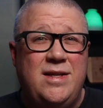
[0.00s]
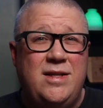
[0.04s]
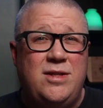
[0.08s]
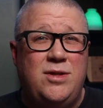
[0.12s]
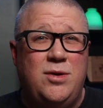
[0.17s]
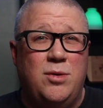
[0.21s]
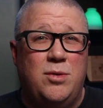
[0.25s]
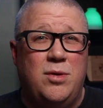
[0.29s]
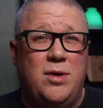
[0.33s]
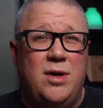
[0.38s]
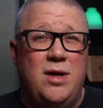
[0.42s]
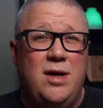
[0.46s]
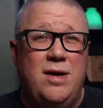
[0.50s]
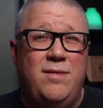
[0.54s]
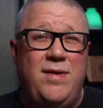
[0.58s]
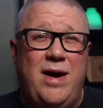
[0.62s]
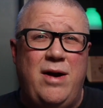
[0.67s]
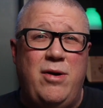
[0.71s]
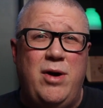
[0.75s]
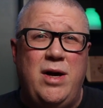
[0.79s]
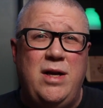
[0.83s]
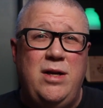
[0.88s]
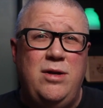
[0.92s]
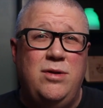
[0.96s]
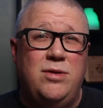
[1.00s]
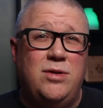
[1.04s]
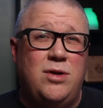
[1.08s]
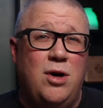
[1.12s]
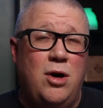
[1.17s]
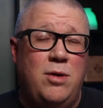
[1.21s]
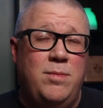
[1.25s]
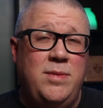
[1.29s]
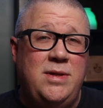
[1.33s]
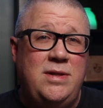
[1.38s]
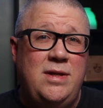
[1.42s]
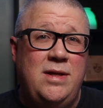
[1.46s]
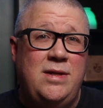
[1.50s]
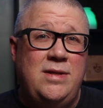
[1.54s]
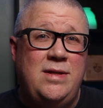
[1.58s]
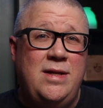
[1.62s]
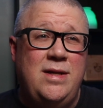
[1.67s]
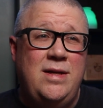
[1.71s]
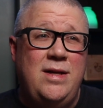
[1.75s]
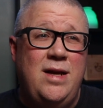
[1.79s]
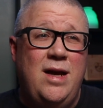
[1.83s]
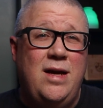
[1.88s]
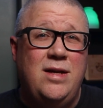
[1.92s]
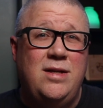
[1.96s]
the story of how I used Home
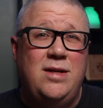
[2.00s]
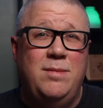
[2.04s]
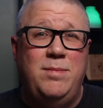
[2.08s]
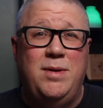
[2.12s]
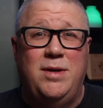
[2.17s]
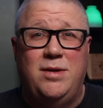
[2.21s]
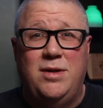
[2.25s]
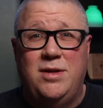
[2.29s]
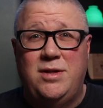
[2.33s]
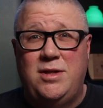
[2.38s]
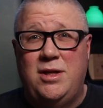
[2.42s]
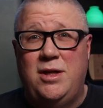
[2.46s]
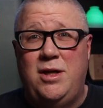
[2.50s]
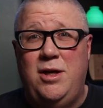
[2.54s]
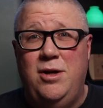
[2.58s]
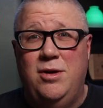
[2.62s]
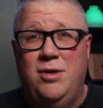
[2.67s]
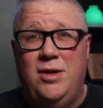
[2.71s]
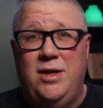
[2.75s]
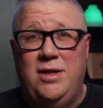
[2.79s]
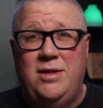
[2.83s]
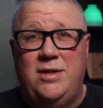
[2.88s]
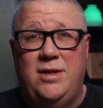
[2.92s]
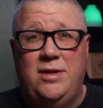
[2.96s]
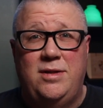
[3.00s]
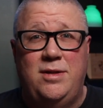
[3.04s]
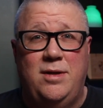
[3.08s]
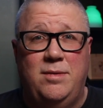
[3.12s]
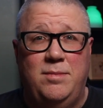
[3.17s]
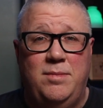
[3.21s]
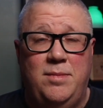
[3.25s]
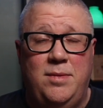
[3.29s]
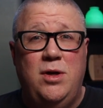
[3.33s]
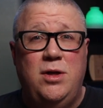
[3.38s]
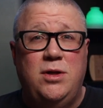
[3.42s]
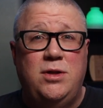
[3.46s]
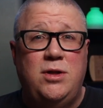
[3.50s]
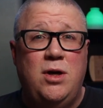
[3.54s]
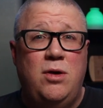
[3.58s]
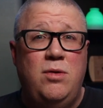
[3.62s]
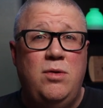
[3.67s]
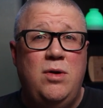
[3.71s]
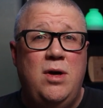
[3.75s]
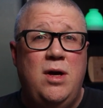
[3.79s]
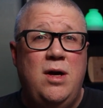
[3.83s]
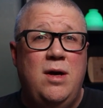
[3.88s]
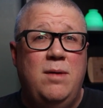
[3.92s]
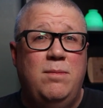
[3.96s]
Assistant to build a security system.
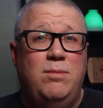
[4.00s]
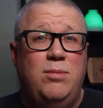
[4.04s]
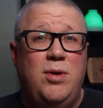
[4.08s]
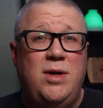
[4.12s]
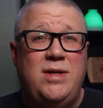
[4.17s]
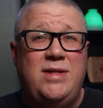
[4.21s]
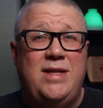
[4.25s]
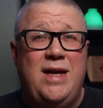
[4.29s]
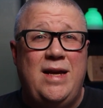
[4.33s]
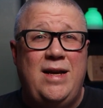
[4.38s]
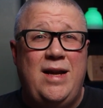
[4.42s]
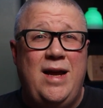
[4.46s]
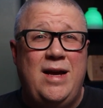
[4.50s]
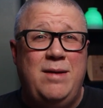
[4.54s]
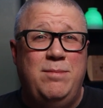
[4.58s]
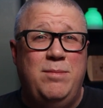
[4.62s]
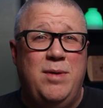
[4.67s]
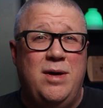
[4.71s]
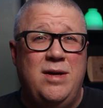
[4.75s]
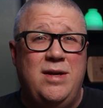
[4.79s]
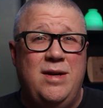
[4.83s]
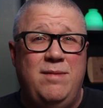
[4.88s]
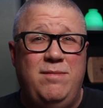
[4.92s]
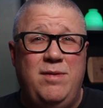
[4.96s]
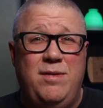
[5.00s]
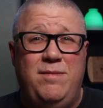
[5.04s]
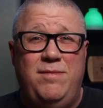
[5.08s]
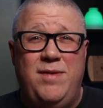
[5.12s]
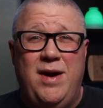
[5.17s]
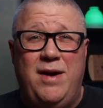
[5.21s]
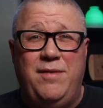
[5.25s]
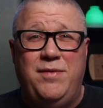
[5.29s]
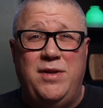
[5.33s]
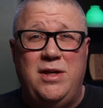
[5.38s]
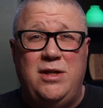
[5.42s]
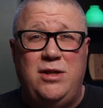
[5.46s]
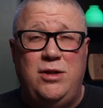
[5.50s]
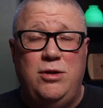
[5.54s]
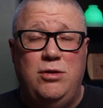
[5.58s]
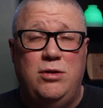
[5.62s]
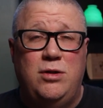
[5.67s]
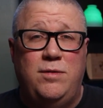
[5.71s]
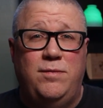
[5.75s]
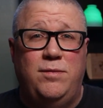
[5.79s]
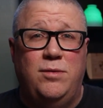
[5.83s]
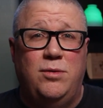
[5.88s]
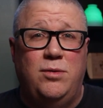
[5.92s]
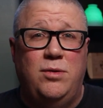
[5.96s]
So press that like button if you found this
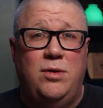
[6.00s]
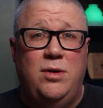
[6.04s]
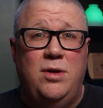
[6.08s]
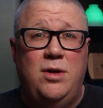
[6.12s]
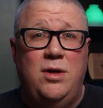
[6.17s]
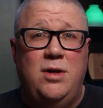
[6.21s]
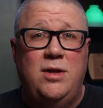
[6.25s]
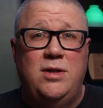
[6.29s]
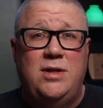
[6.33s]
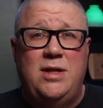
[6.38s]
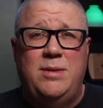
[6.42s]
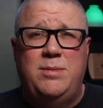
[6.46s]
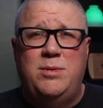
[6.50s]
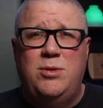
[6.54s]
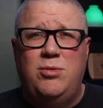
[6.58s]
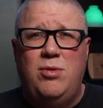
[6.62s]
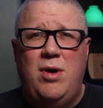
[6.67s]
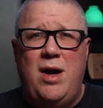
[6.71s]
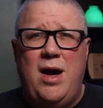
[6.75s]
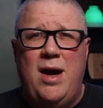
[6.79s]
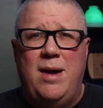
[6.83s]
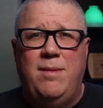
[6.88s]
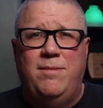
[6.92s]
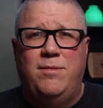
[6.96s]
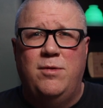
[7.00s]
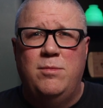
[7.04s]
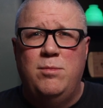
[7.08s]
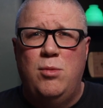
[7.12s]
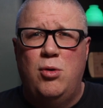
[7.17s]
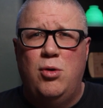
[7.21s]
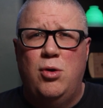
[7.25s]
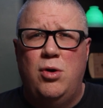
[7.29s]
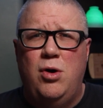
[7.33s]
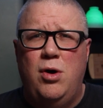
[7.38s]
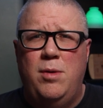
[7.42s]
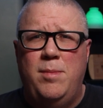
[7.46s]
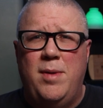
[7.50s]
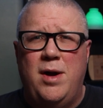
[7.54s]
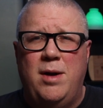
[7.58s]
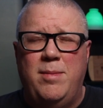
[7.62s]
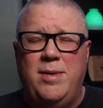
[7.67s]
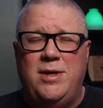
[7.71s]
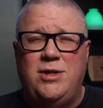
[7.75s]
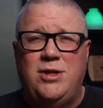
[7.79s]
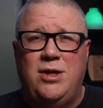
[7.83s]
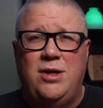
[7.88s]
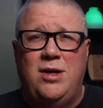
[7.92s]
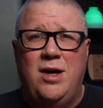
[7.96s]
useful. Subscribe for more home
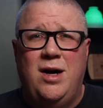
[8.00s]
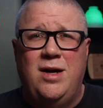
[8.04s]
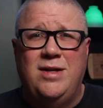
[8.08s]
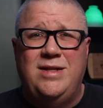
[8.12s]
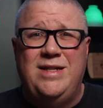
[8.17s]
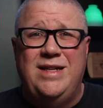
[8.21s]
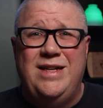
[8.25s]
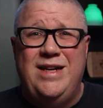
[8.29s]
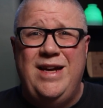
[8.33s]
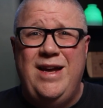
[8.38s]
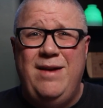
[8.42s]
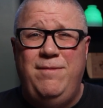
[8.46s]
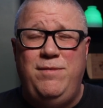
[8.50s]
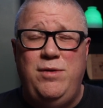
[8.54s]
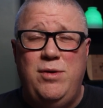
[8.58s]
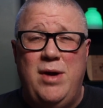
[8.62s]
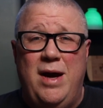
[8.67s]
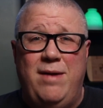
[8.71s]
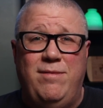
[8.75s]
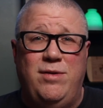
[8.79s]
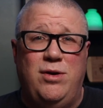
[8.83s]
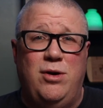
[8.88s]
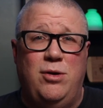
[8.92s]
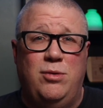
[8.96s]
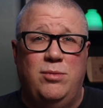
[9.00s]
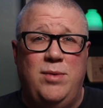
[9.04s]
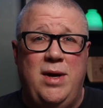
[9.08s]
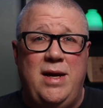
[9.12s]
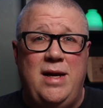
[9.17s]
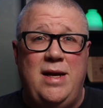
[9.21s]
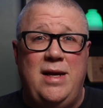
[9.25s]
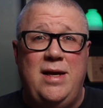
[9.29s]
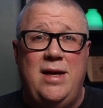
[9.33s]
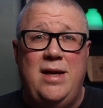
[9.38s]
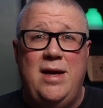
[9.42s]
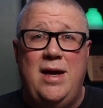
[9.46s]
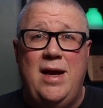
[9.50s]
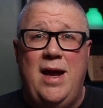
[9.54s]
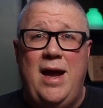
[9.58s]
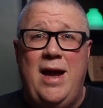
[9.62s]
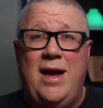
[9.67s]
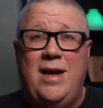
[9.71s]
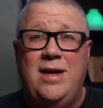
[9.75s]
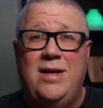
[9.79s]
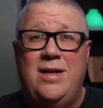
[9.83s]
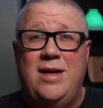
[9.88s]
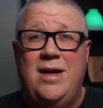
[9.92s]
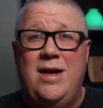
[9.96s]
automation content if you haven't already.
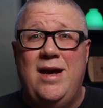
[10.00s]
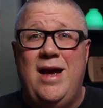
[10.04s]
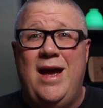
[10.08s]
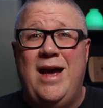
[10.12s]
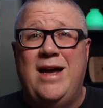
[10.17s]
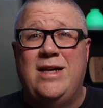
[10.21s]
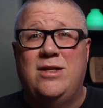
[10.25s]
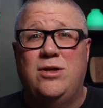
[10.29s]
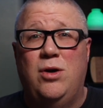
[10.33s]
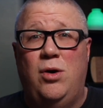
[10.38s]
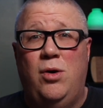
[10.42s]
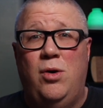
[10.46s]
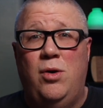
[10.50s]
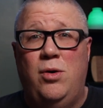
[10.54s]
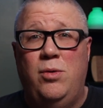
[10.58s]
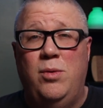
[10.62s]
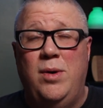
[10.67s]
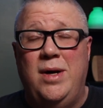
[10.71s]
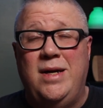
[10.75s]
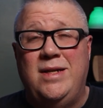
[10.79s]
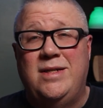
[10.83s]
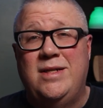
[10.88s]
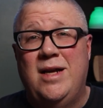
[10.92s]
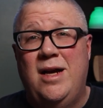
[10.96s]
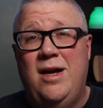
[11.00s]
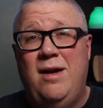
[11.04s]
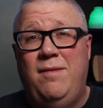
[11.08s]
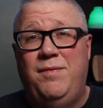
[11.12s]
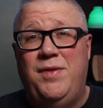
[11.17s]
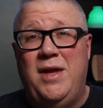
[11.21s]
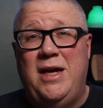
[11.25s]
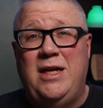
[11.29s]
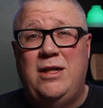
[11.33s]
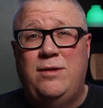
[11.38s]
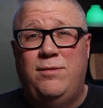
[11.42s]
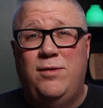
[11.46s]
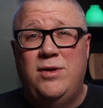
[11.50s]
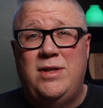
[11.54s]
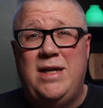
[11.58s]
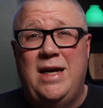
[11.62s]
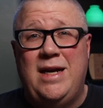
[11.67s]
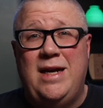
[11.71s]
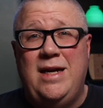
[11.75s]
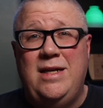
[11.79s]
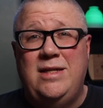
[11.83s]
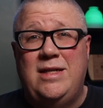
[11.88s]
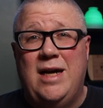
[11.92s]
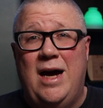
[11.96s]
And as always, thanks for
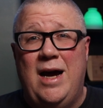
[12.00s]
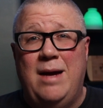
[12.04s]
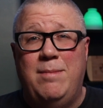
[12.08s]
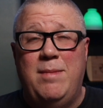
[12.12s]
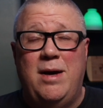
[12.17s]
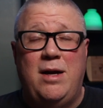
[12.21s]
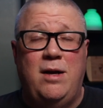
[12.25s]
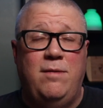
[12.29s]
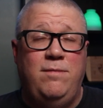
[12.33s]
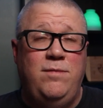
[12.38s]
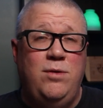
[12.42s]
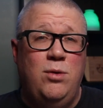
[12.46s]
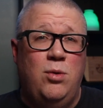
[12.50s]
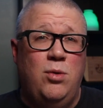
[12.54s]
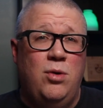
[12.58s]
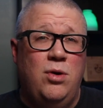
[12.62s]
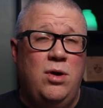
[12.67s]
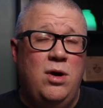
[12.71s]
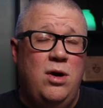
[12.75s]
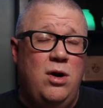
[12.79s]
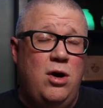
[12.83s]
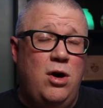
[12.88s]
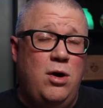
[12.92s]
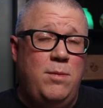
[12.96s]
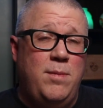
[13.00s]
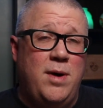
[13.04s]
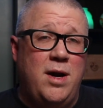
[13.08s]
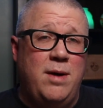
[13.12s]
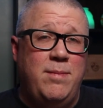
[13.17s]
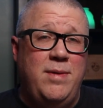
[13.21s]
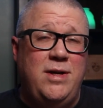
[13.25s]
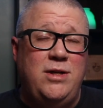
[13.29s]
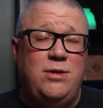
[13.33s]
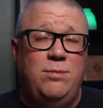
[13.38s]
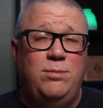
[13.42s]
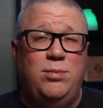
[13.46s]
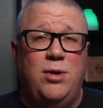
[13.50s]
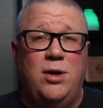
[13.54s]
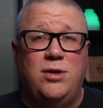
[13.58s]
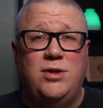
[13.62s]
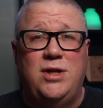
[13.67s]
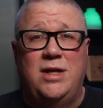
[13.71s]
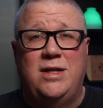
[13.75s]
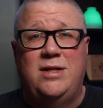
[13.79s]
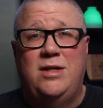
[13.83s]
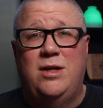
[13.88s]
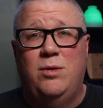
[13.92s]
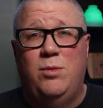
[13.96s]
taking time out of your home automation
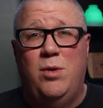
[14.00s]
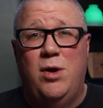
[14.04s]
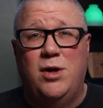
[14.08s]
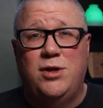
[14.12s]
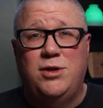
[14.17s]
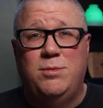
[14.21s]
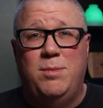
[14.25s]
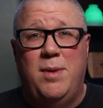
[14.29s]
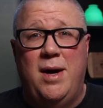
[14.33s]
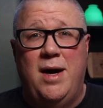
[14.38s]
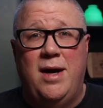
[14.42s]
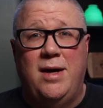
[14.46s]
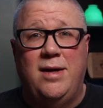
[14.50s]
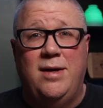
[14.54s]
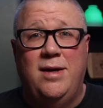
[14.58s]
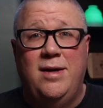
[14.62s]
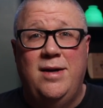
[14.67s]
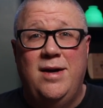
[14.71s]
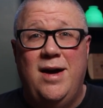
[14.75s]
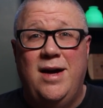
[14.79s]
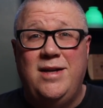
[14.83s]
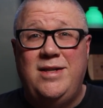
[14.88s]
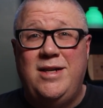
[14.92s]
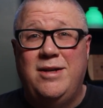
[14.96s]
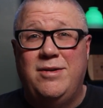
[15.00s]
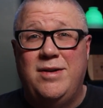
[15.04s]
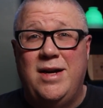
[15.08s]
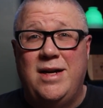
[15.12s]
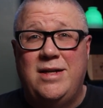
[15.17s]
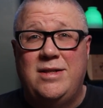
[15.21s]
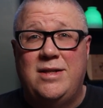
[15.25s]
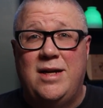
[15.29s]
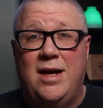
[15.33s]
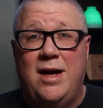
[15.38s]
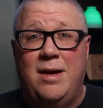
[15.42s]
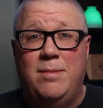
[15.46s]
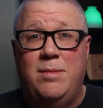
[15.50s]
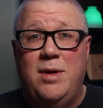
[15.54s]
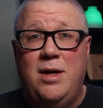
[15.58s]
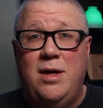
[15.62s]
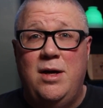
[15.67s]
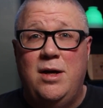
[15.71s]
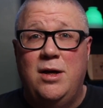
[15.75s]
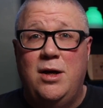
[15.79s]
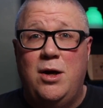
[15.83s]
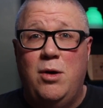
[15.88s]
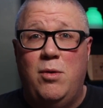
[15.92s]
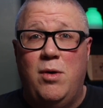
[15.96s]
projects to watch mine. Until next time,
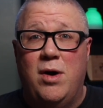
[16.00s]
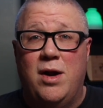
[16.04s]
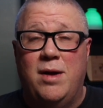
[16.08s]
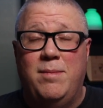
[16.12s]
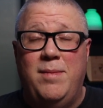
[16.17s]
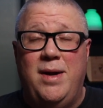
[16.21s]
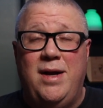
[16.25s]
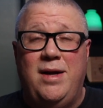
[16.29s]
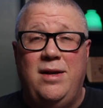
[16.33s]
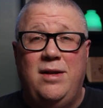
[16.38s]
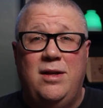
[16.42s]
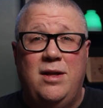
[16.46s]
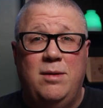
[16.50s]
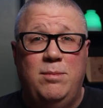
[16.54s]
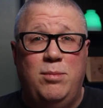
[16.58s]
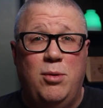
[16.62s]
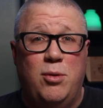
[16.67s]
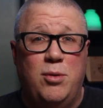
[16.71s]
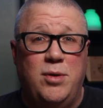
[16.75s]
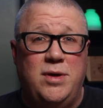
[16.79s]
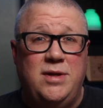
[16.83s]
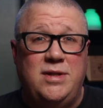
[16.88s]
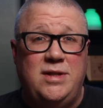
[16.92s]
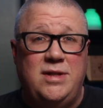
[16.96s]
go automate the boring